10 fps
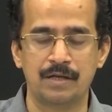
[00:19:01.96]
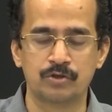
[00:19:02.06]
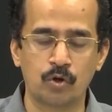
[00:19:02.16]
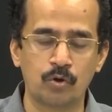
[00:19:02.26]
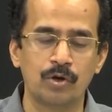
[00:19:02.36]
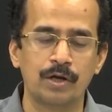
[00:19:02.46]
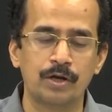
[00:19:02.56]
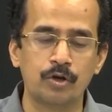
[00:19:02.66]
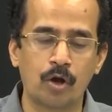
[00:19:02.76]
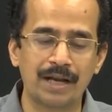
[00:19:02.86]
and it
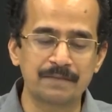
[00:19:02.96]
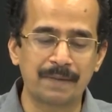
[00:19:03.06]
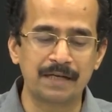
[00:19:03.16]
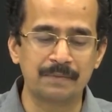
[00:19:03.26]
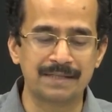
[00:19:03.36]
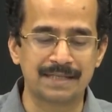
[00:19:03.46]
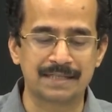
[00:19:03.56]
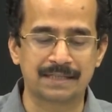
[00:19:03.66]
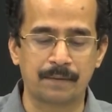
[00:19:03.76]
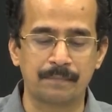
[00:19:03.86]
also involves
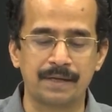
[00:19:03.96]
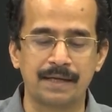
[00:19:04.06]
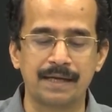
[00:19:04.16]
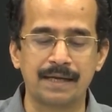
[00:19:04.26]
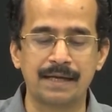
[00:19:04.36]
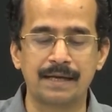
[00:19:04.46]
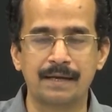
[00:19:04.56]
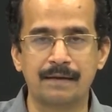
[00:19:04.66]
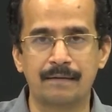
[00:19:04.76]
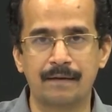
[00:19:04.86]
interpersonal
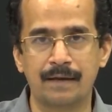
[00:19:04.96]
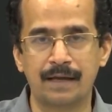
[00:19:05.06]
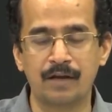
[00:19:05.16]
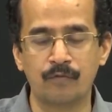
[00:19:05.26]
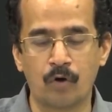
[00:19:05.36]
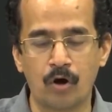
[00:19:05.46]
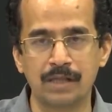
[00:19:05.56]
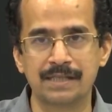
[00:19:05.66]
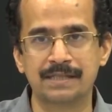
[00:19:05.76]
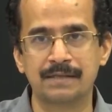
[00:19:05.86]
interaction. This
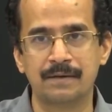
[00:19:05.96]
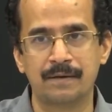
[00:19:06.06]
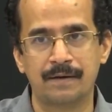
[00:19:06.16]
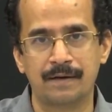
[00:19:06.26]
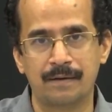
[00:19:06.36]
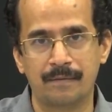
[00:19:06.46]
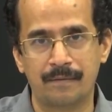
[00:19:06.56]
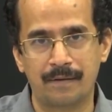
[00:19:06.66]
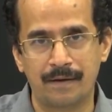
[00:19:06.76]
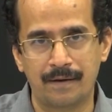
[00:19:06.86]
is one process through
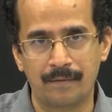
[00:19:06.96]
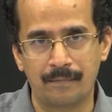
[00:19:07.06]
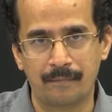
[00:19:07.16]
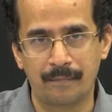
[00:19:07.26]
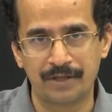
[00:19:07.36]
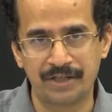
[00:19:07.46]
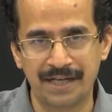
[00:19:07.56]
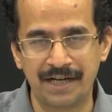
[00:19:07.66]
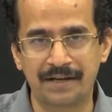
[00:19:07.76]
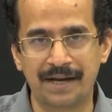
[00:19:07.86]
which
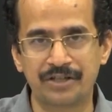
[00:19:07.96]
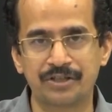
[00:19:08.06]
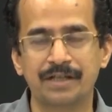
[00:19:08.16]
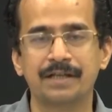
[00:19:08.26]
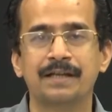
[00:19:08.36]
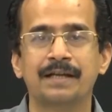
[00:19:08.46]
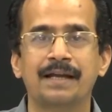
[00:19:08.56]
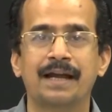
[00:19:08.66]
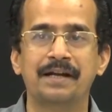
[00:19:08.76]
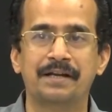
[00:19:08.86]
tacit
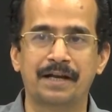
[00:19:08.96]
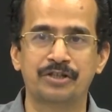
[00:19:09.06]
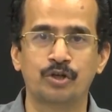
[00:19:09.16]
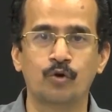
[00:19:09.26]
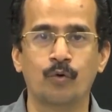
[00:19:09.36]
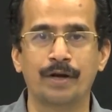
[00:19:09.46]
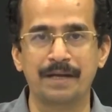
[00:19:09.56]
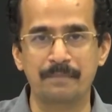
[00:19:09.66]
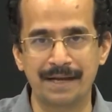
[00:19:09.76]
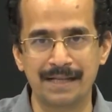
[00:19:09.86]
knowledge becomes
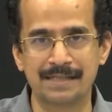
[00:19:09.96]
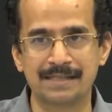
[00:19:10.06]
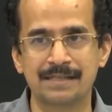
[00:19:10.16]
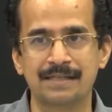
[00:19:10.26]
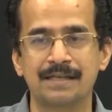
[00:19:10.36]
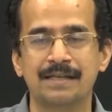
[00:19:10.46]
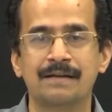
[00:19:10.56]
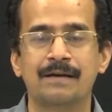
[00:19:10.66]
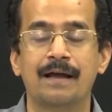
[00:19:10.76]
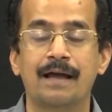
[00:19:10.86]
explicit
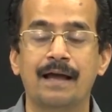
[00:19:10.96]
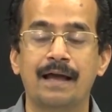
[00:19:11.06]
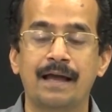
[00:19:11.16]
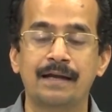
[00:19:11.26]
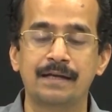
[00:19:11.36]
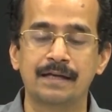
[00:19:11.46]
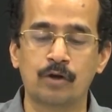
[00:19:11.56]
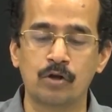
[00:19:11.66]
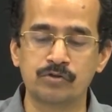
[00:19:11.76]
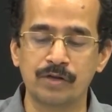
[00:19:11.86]
in an organizational
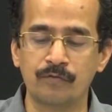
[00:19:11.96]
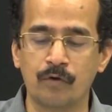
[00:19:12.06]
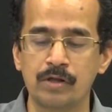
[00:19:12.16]
setting.